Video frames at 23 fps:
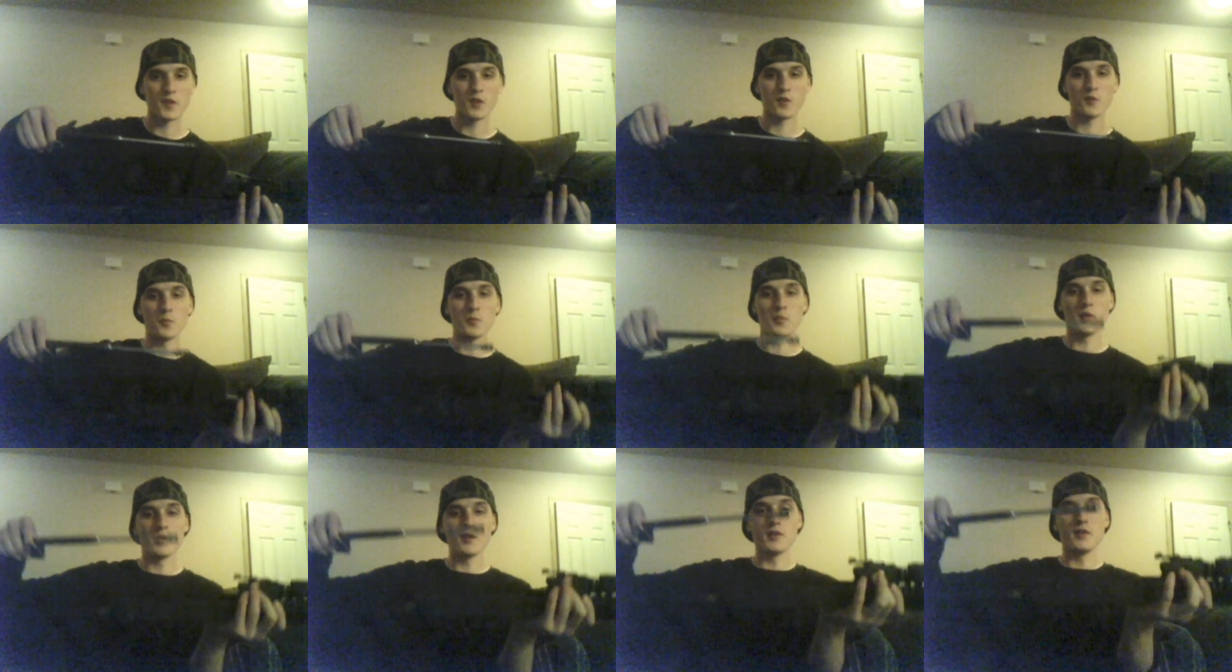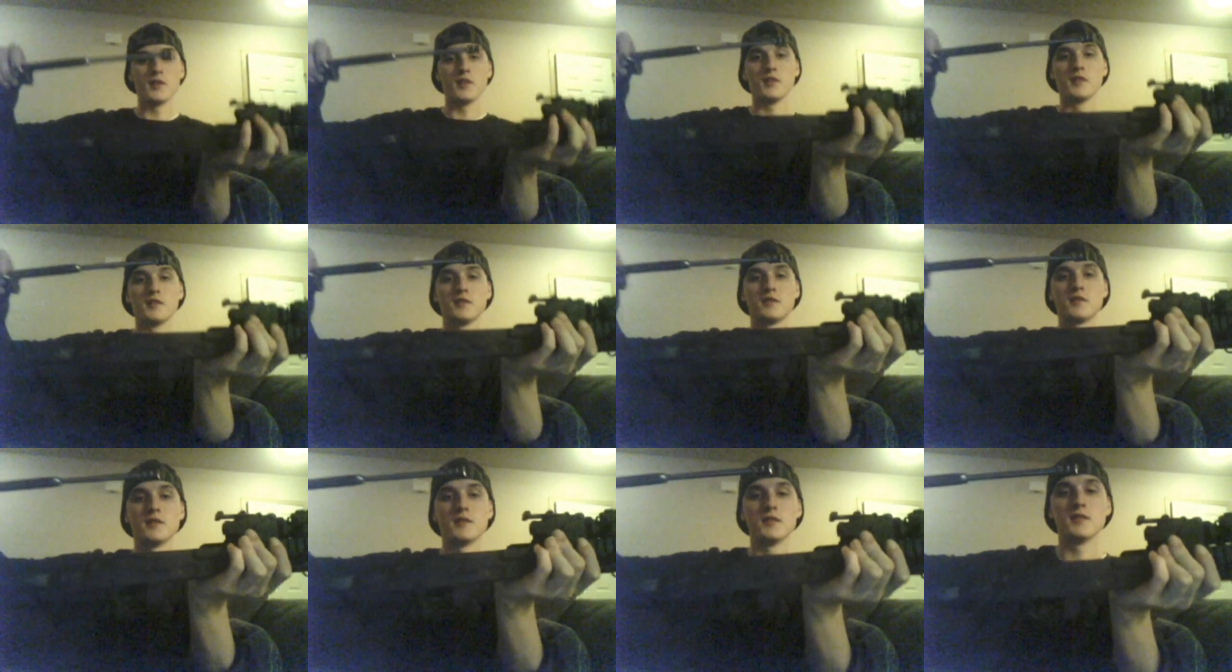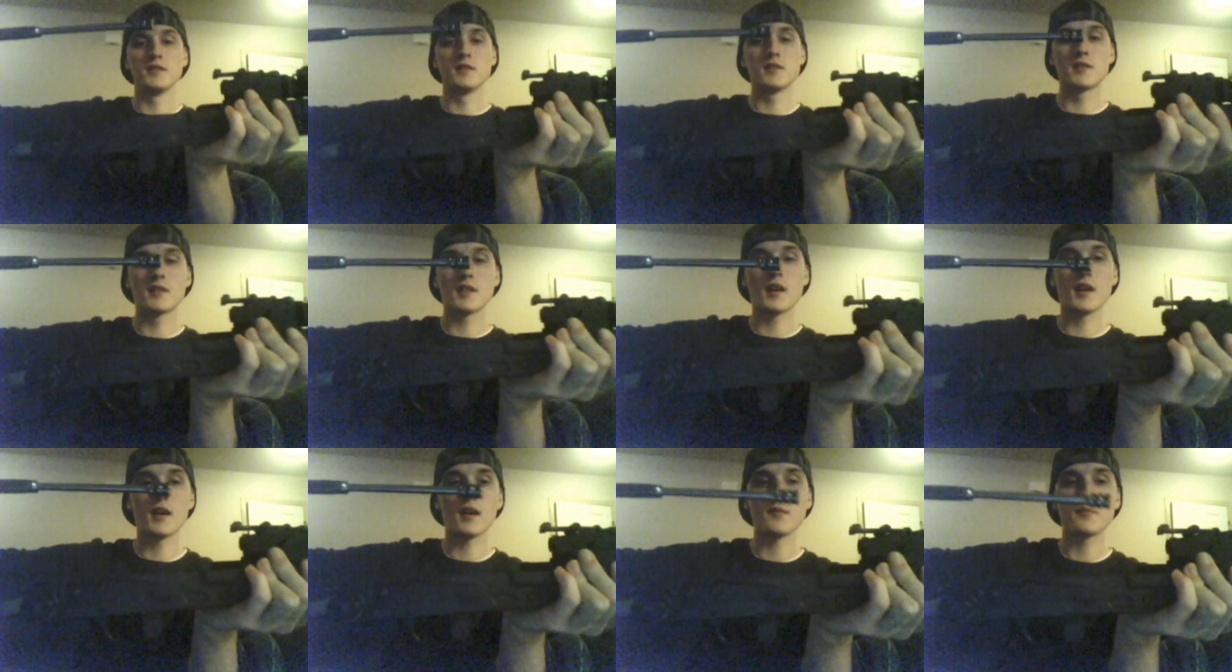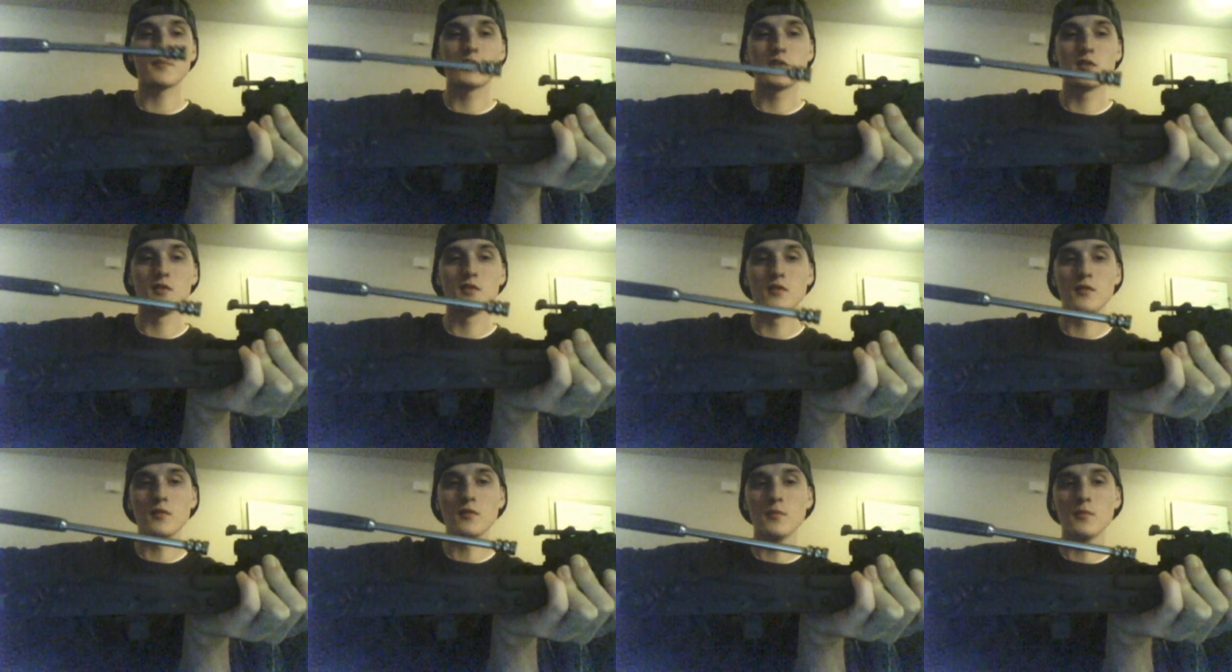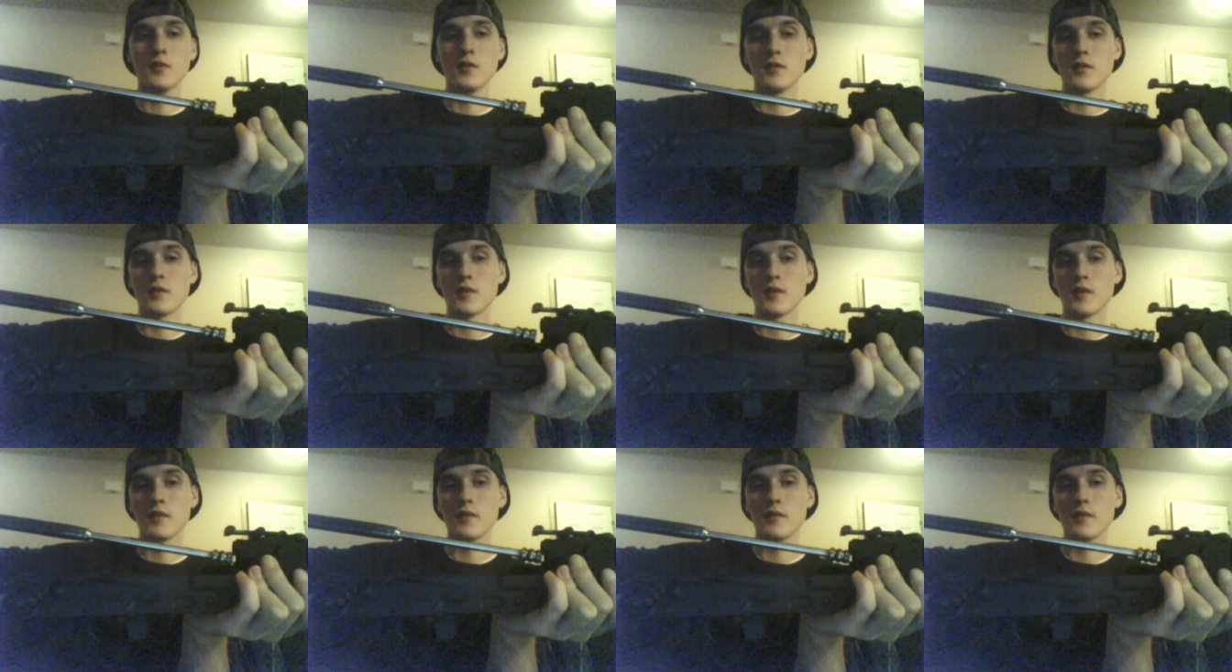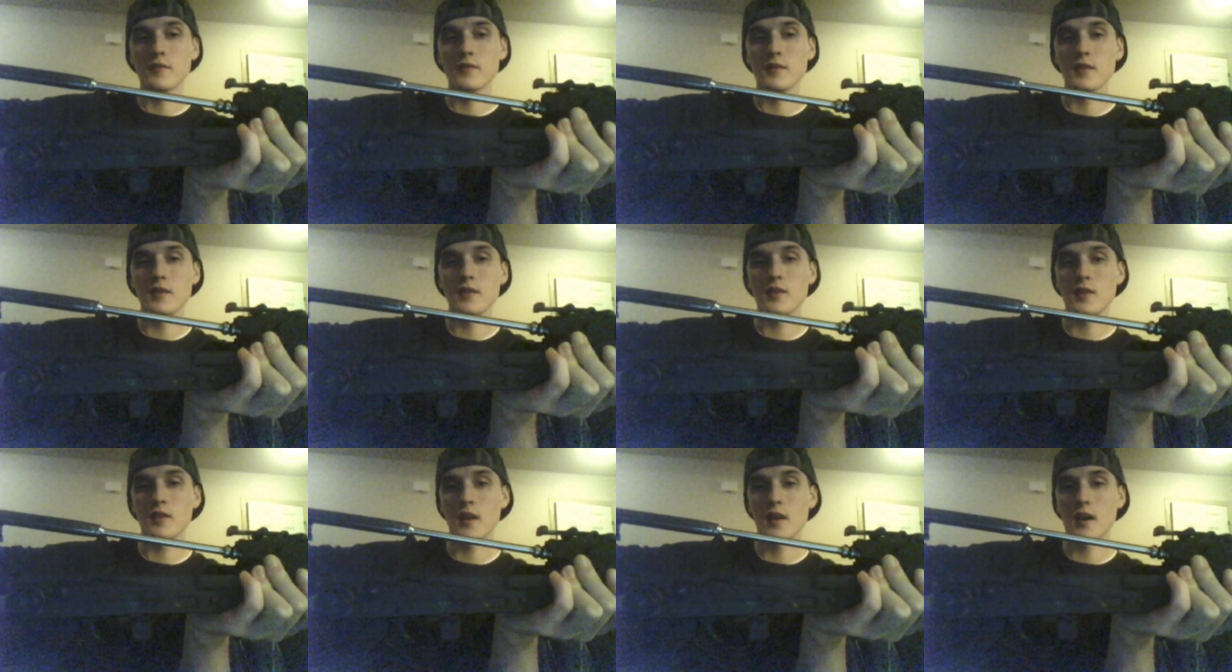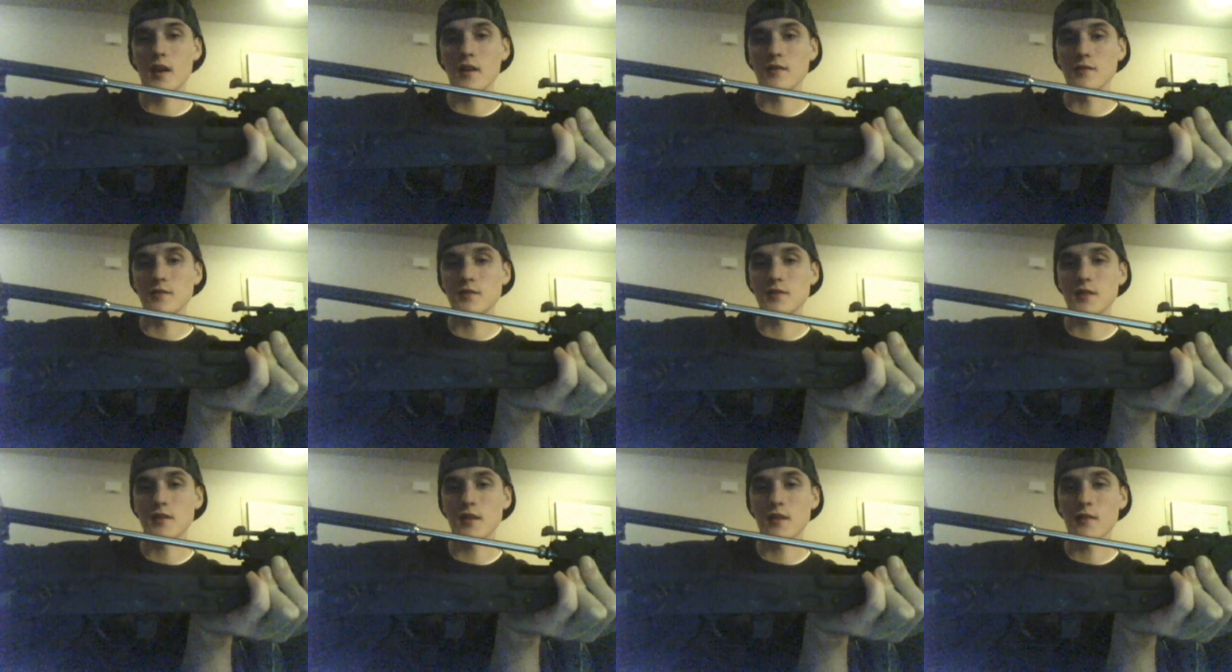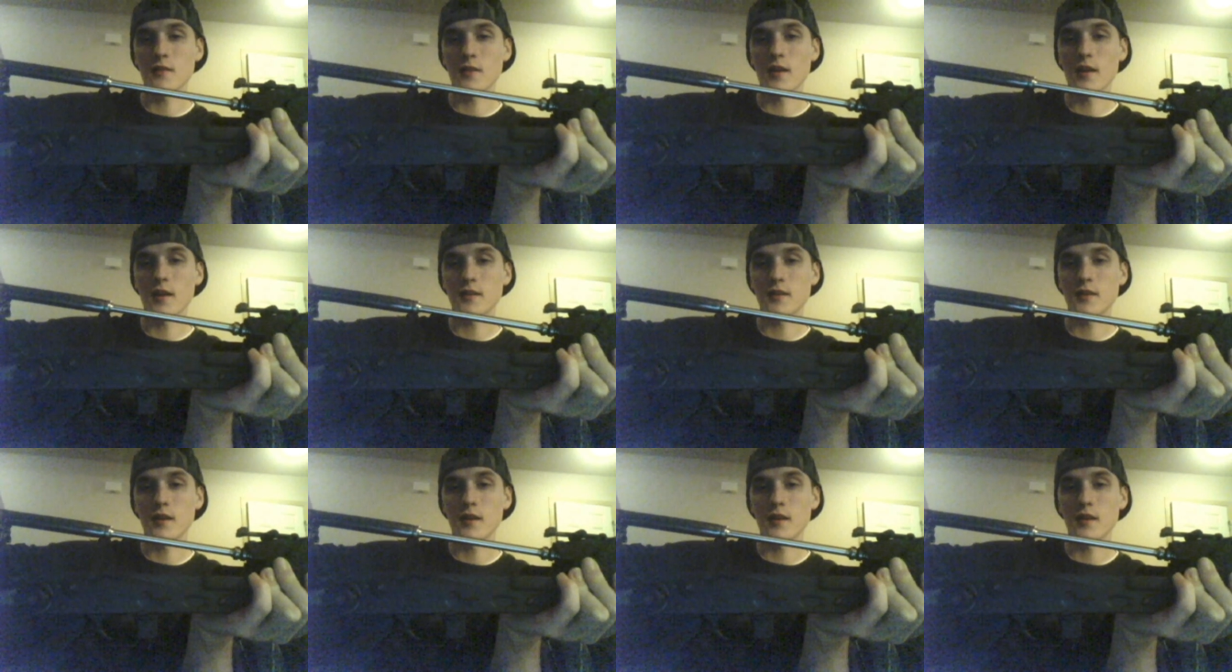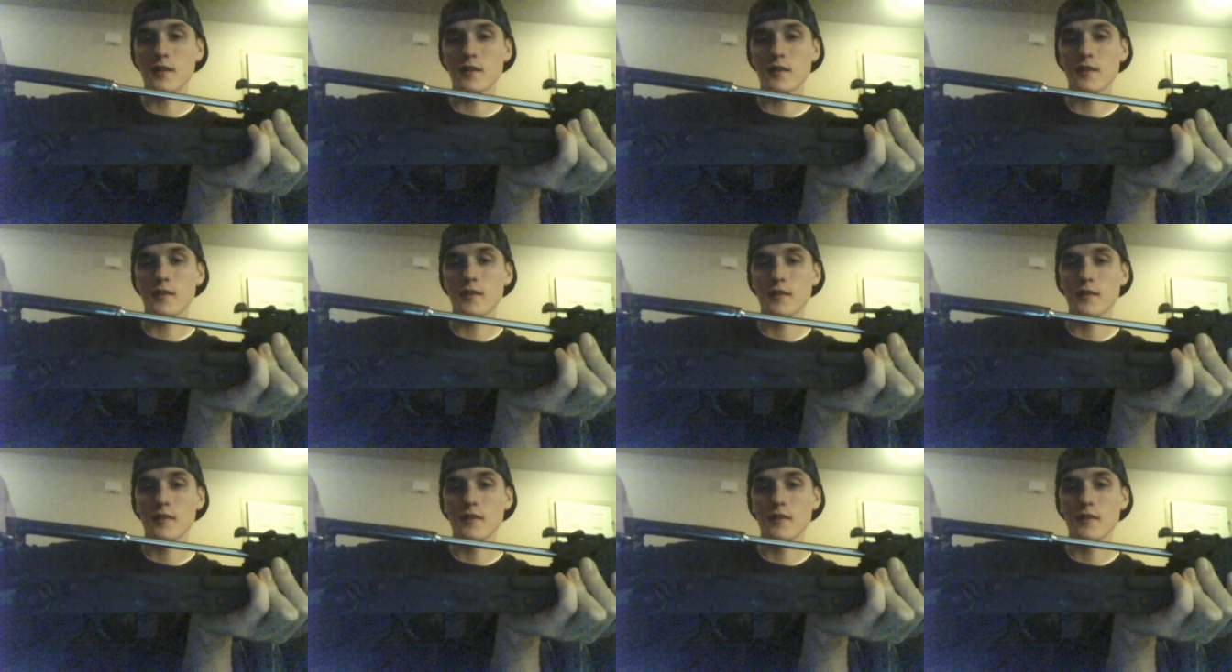You'll put it into this top tube underneath the iron sight right there.